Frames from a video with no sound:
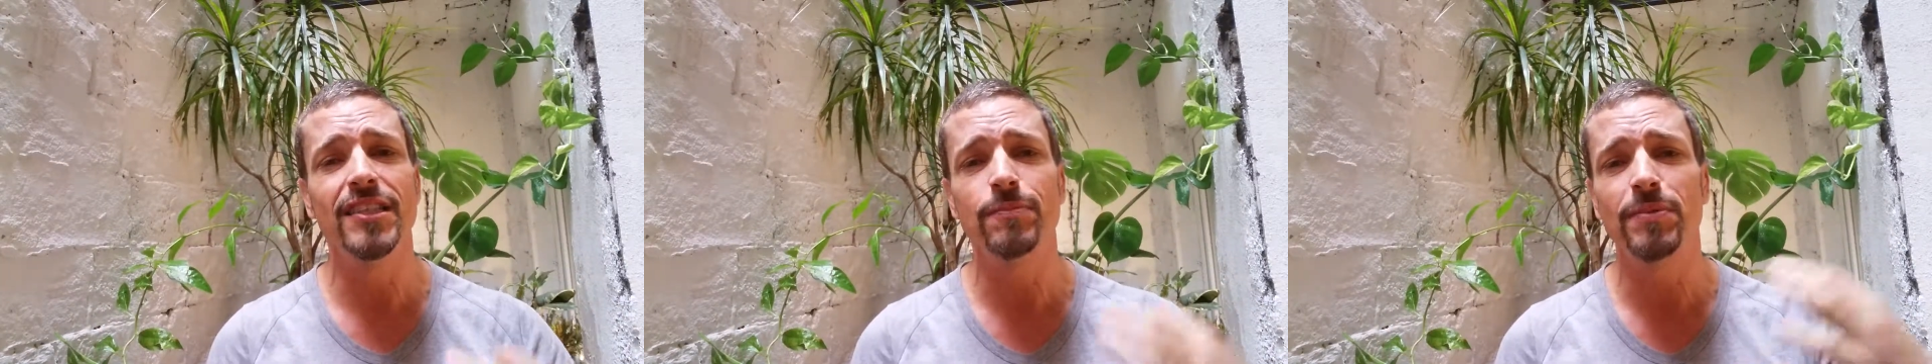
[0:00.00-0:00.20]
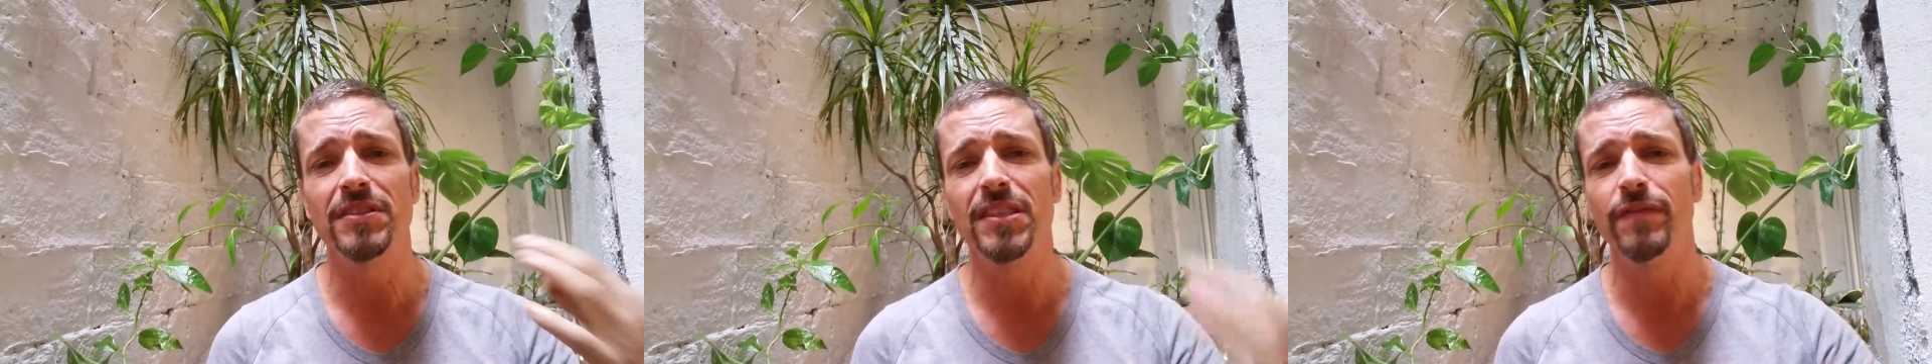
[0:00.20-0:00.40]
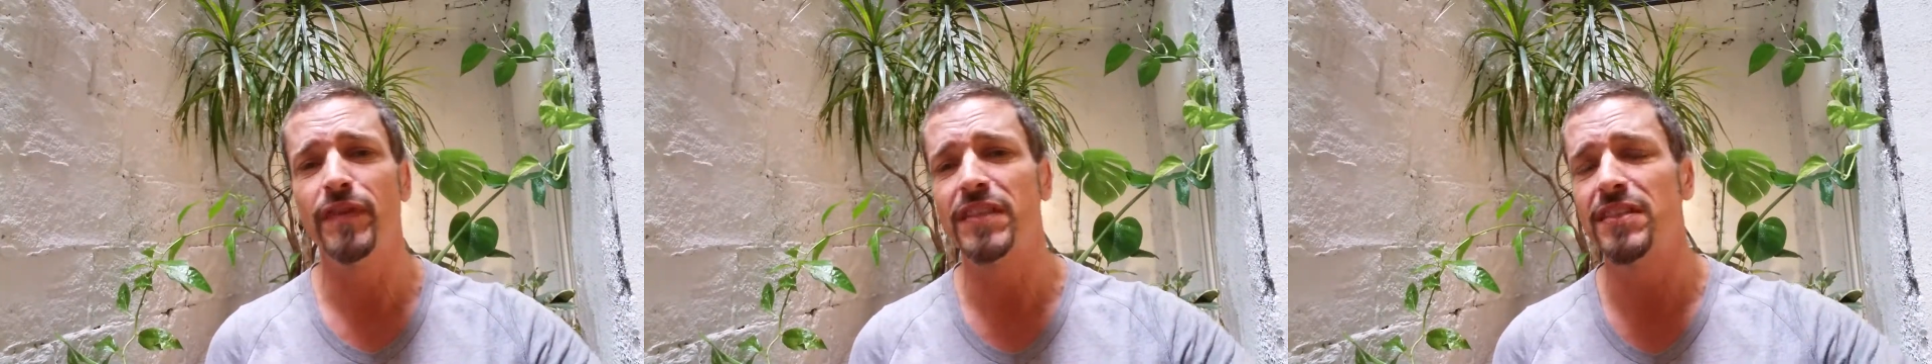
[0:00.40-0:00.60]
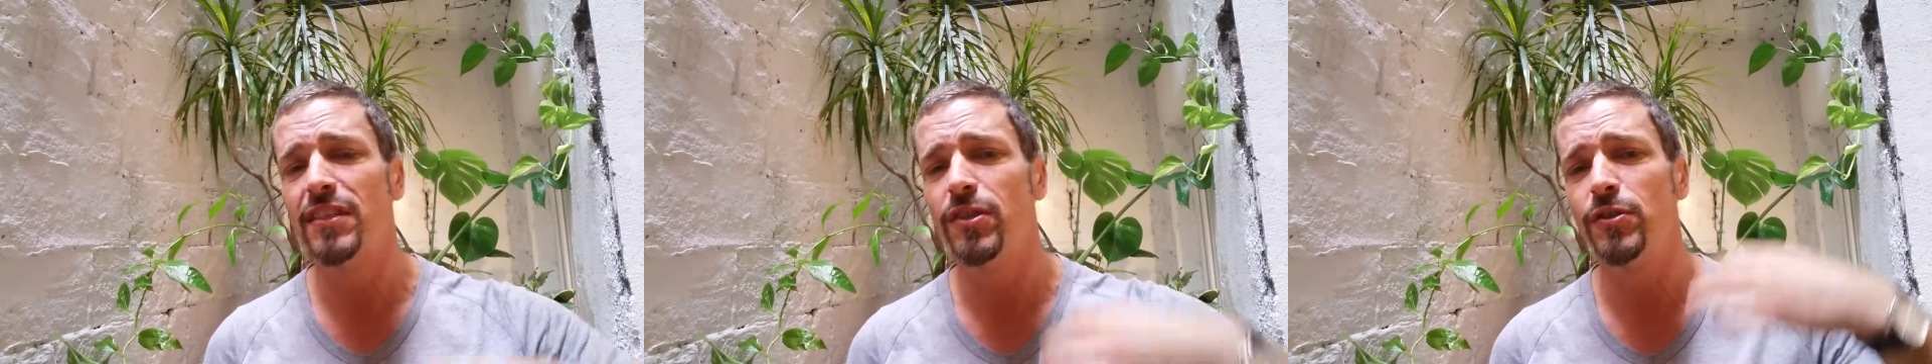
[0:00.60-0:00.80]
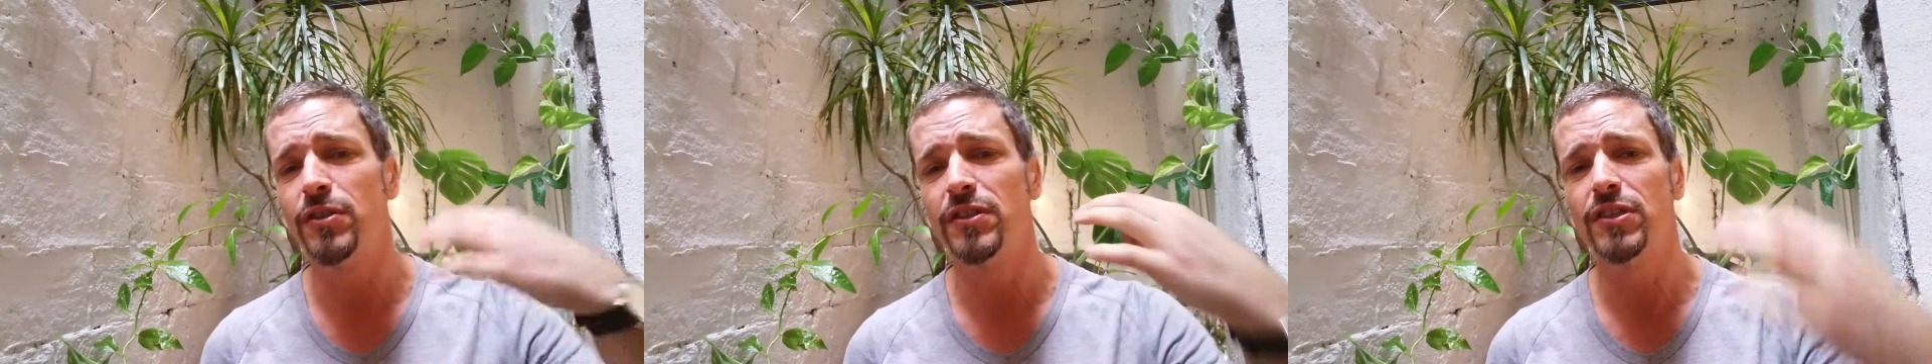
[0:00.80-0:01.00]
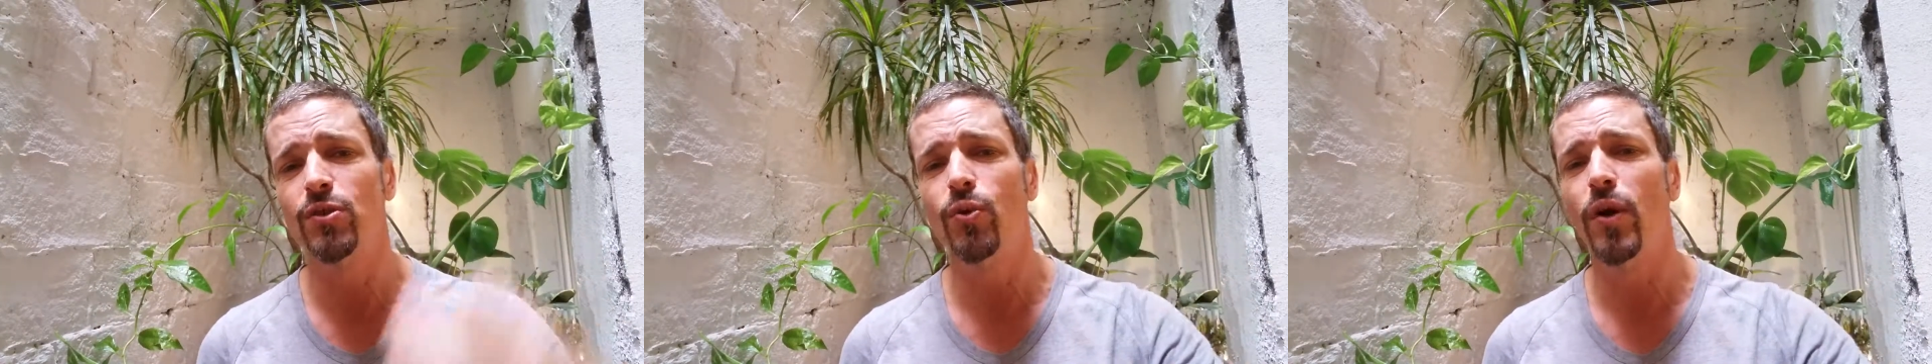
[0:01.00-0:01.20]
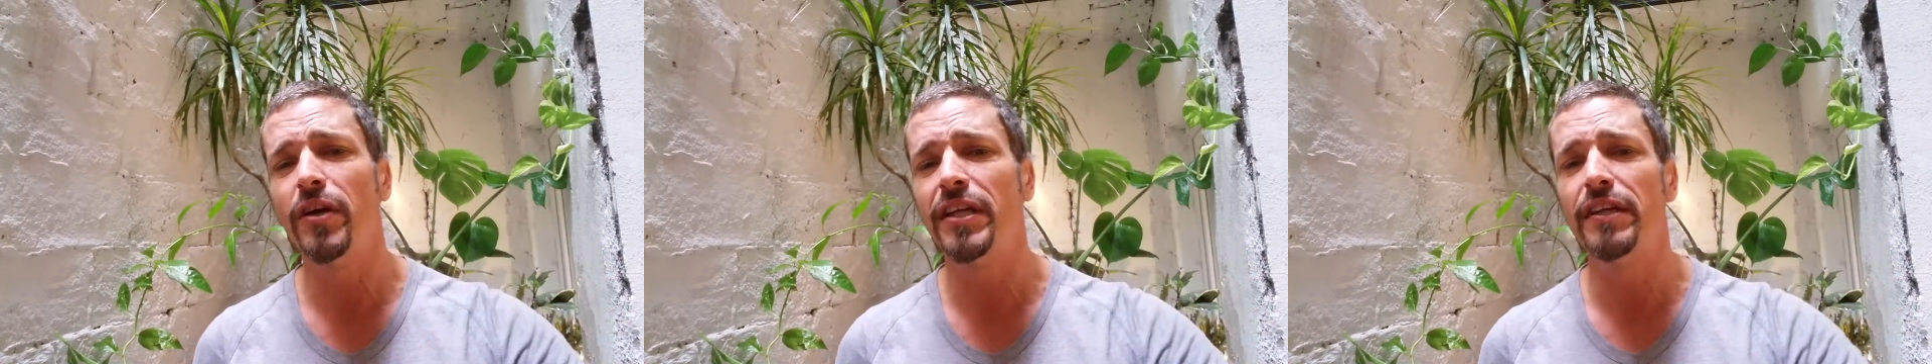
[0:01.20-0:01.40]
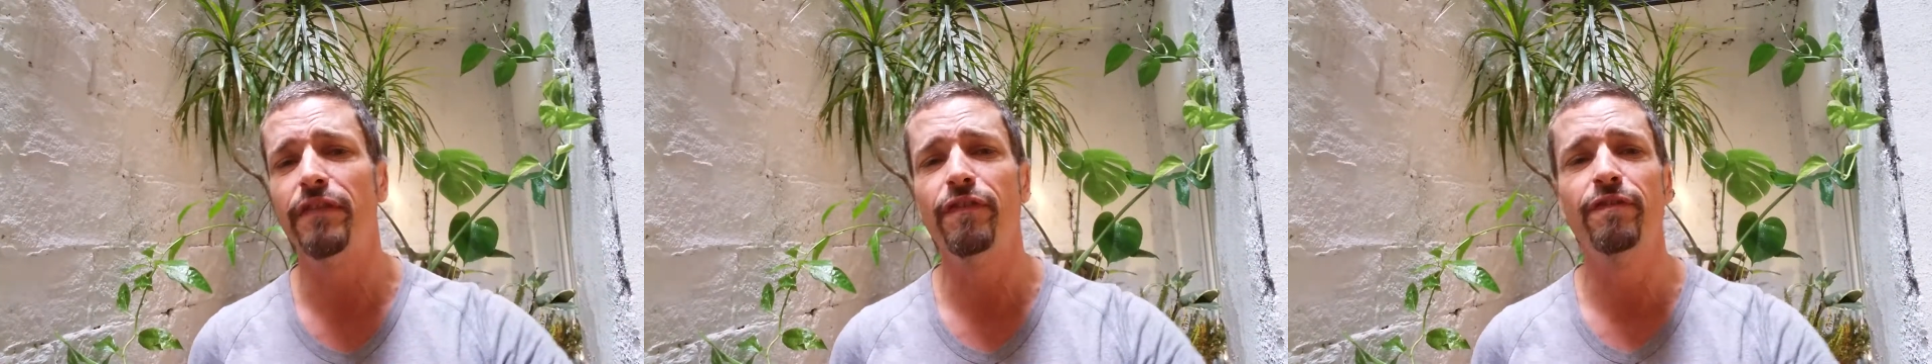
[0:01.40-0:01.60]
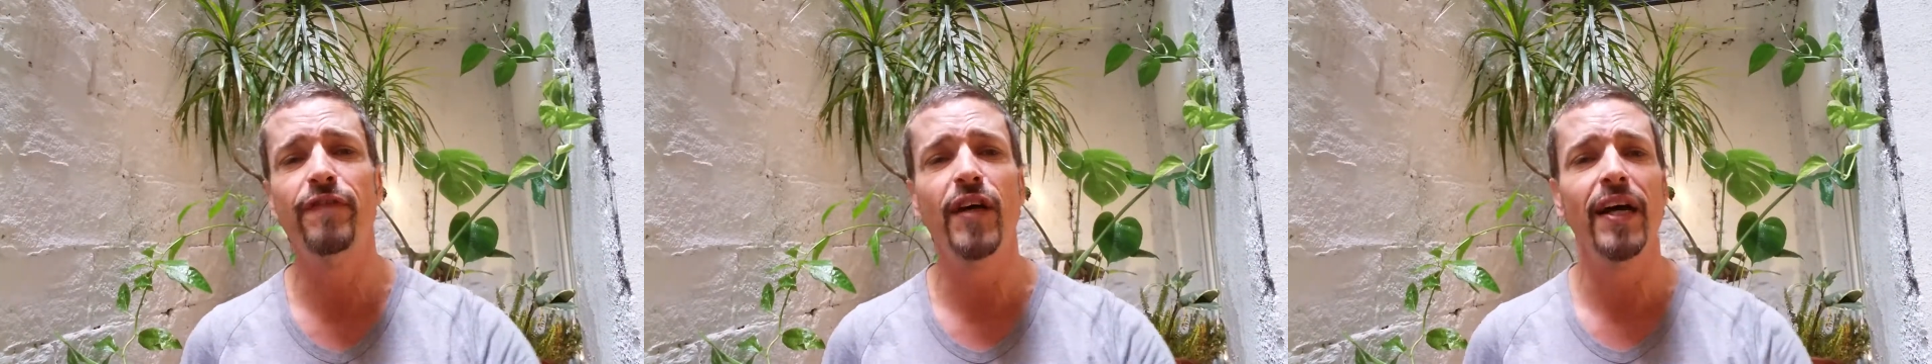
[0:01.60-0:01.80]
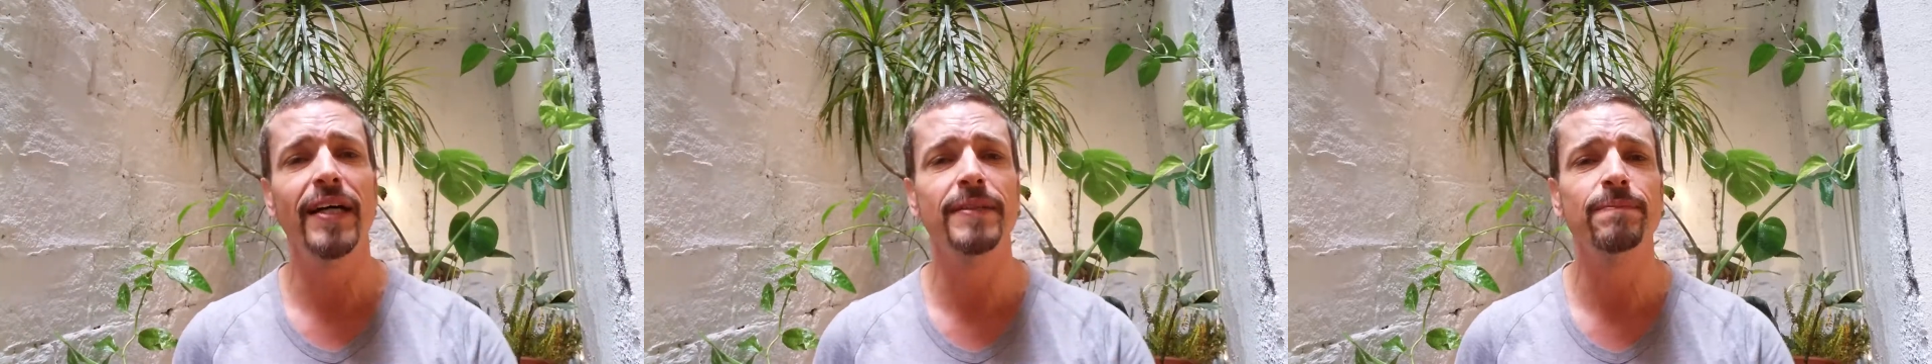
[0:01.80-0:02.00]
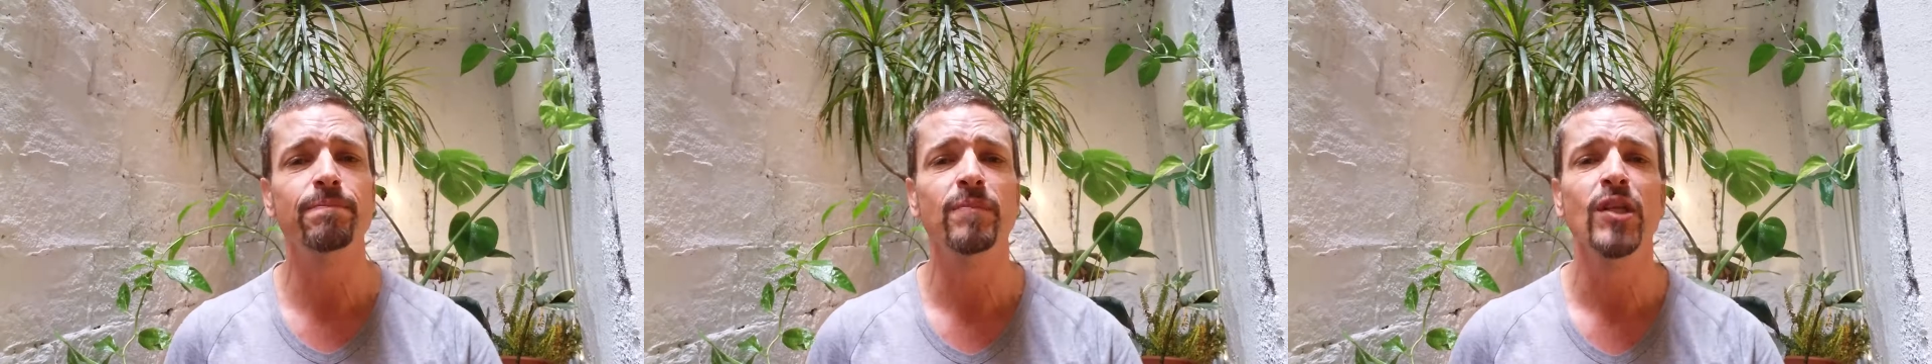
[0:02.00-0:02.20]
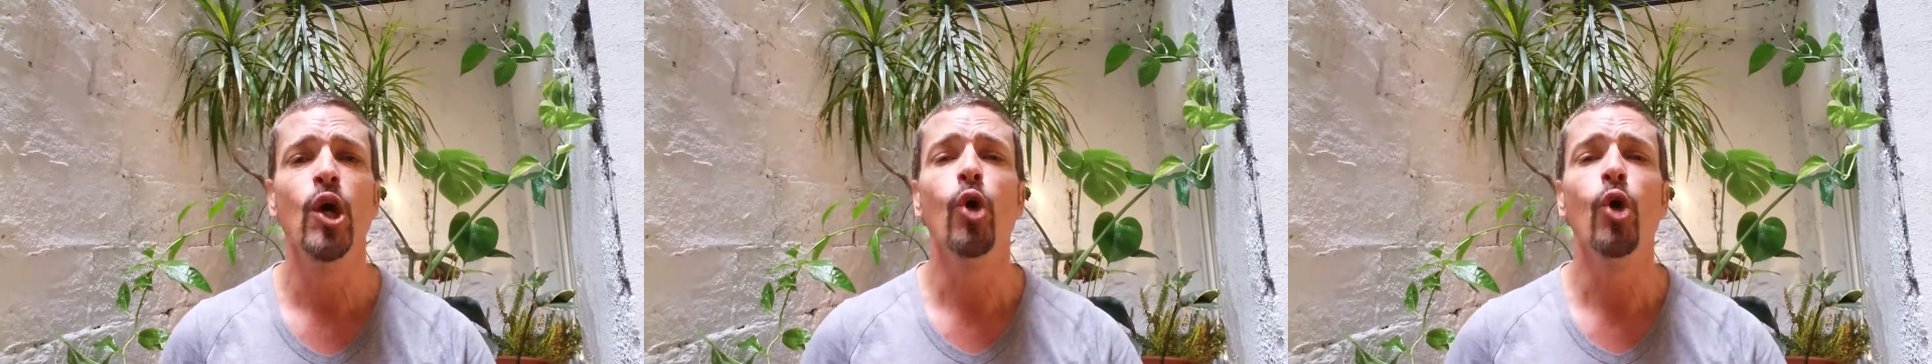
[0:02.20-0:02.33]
Specific Solutions, Quirky Fun.